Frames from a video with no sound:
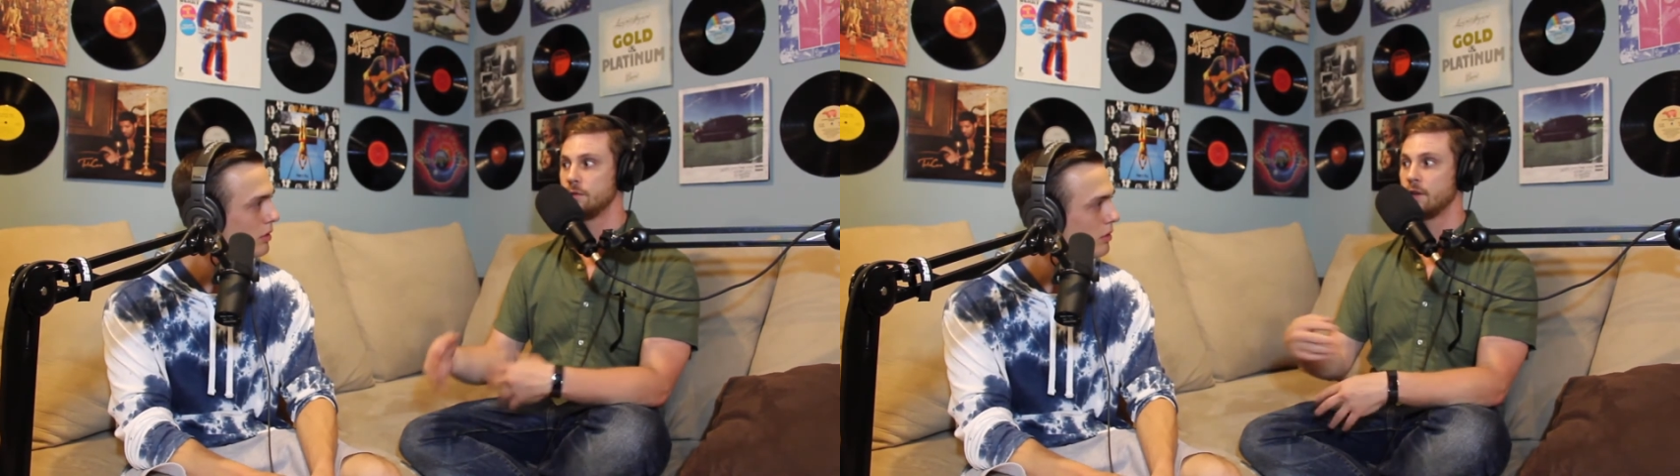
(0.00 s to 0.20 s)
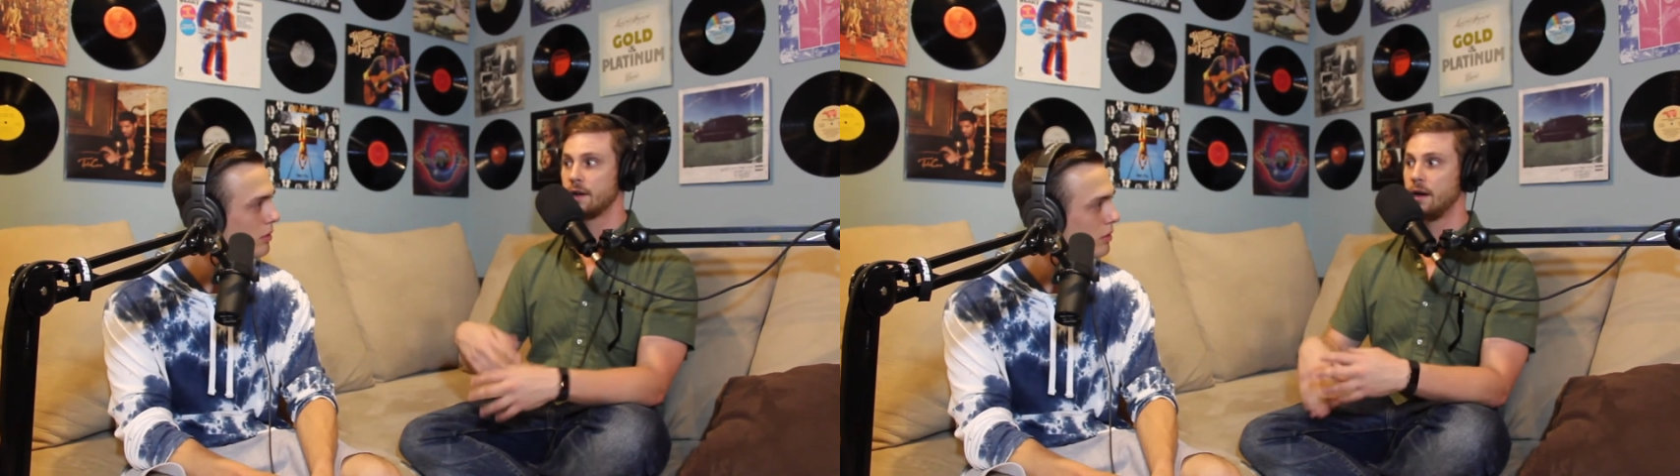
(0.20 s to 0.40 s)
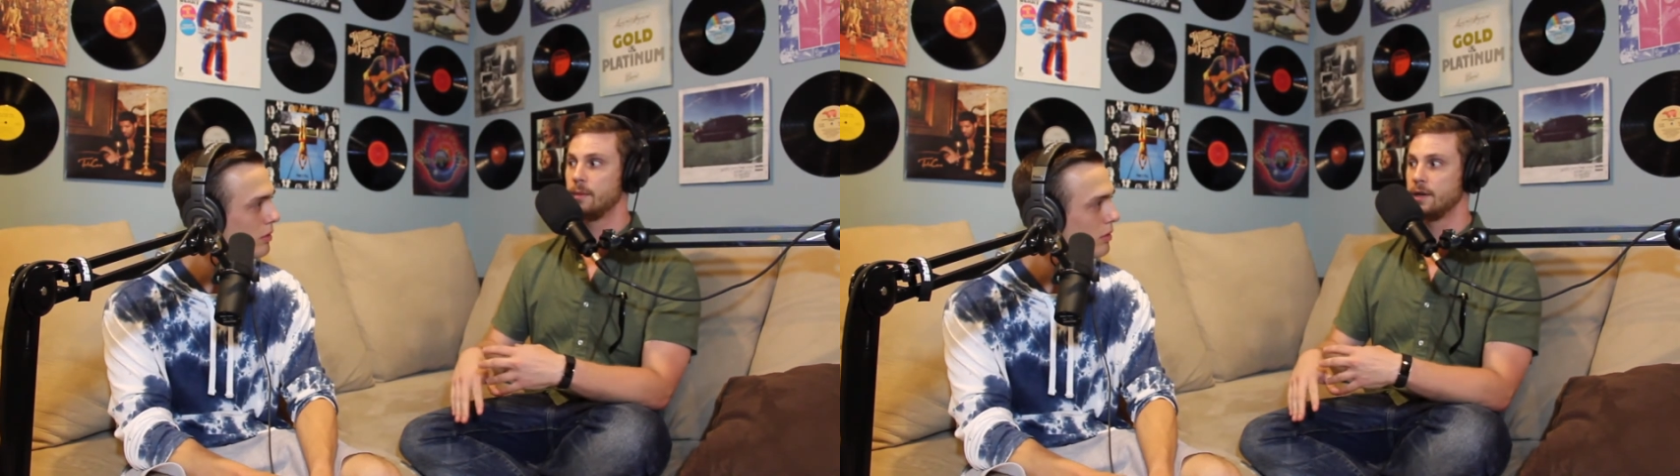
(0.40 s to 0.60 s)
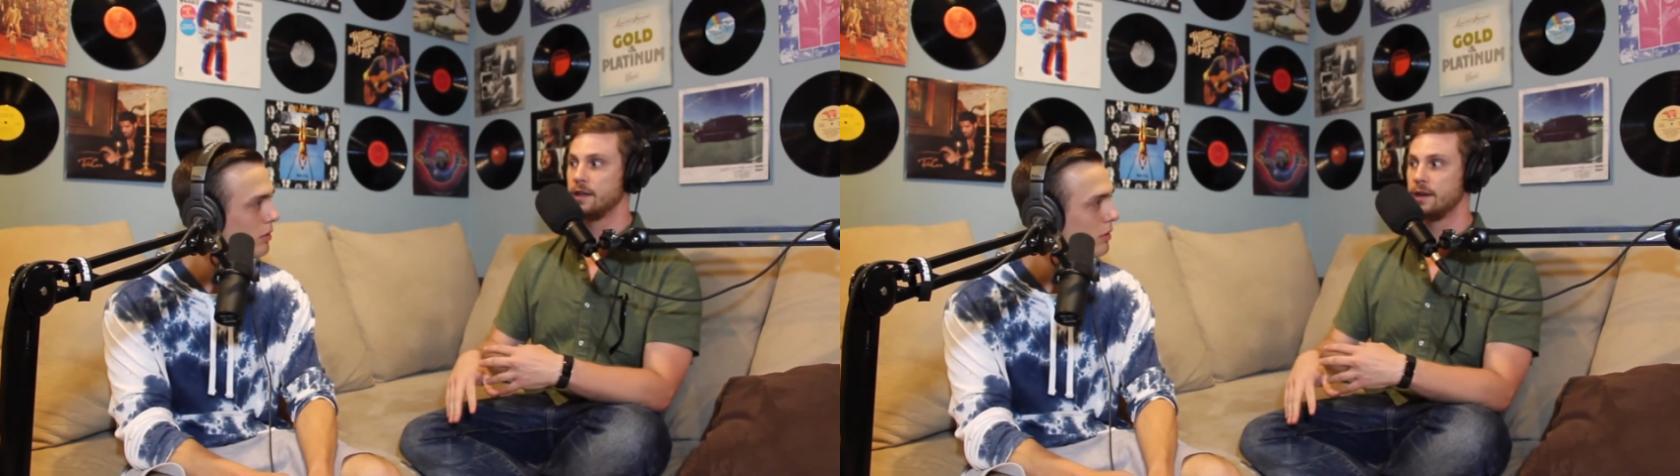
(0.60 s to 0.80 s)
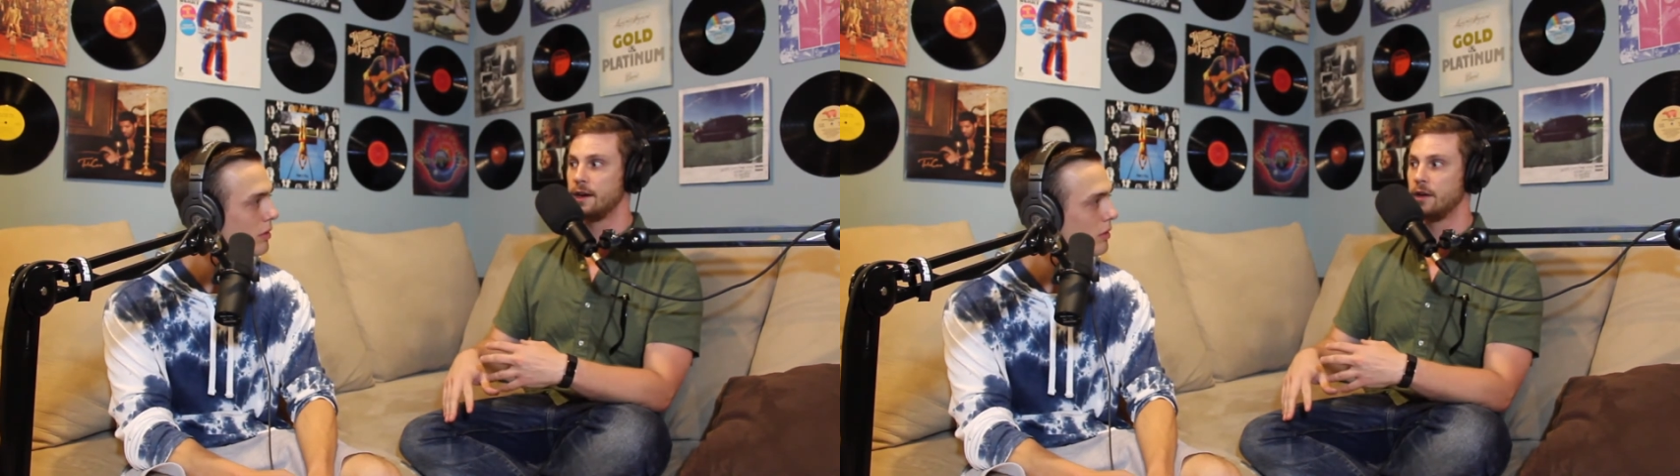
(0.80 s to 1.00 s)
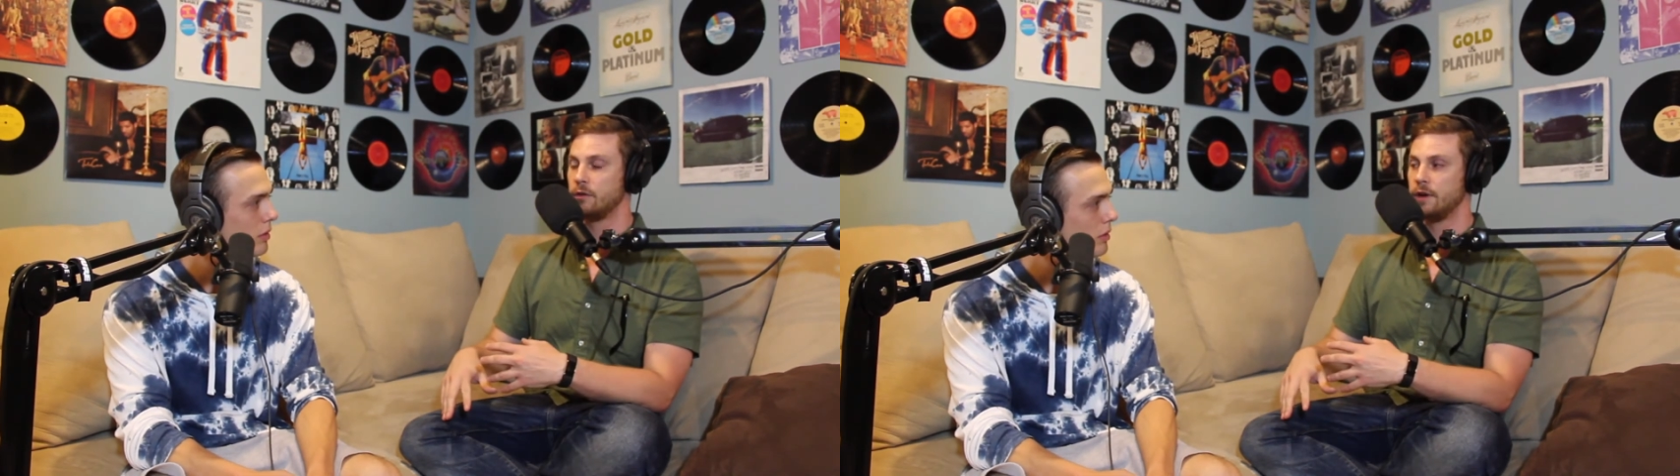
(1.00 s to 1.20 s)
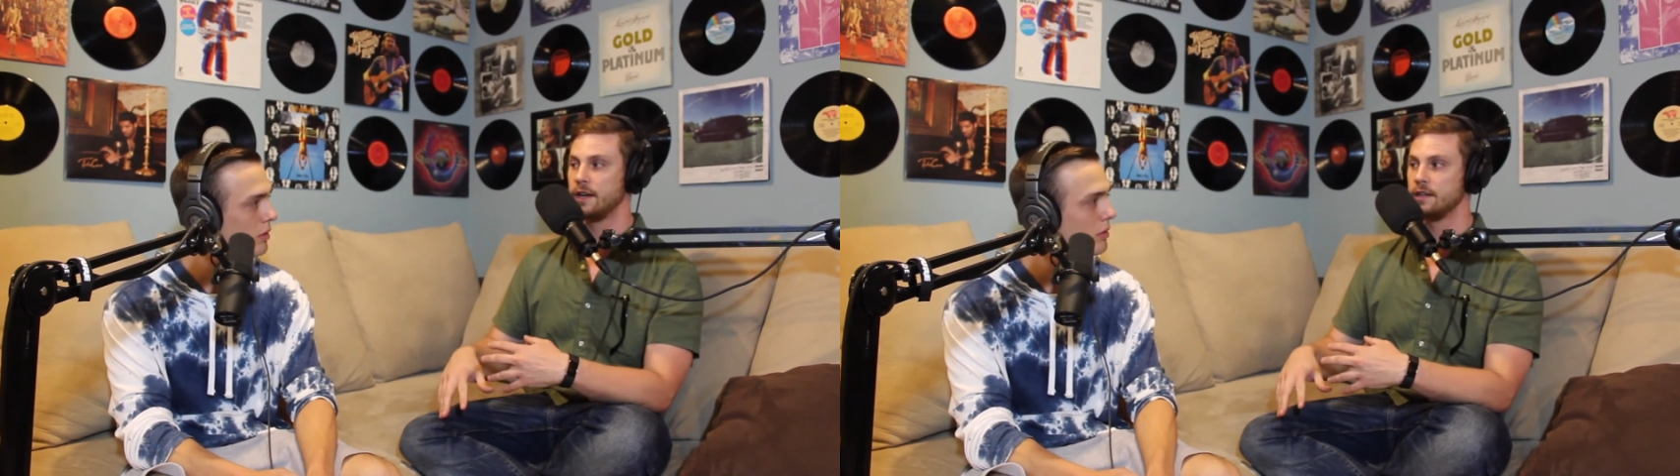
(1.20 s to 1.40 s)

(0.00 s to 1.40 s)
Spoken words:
to the comedy that I already